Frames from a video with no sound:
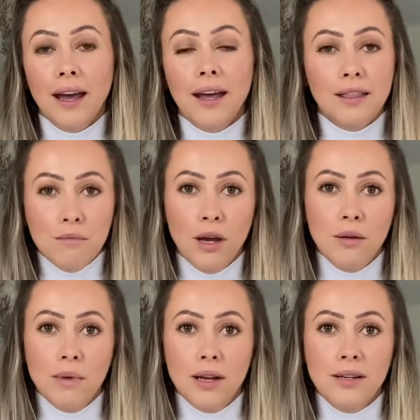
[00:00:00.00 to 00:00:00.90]
at the
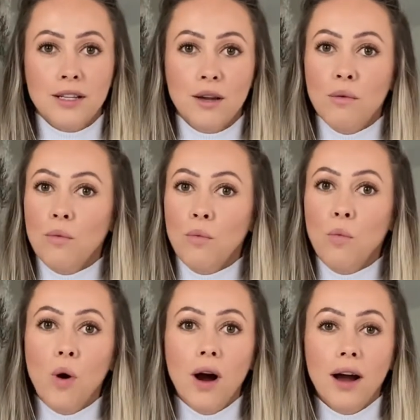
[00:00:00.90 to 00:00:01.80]
moment,
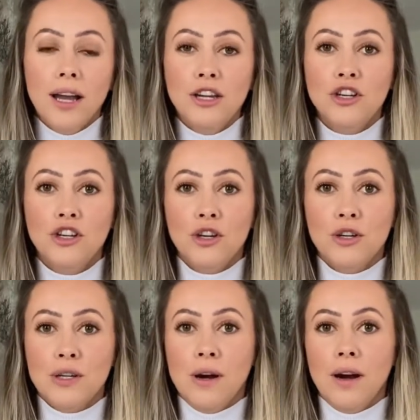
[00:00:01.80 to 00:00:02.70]
why should
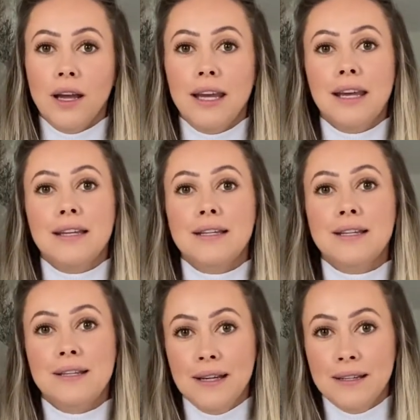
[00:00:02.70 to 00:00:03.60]
I
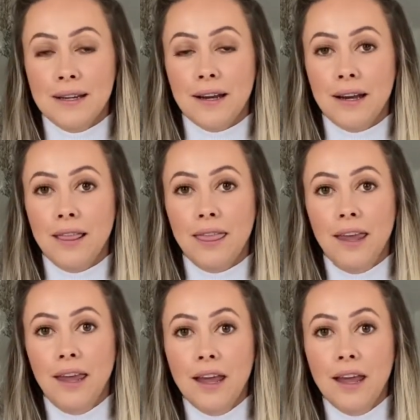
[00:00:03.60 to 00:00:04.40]
consider the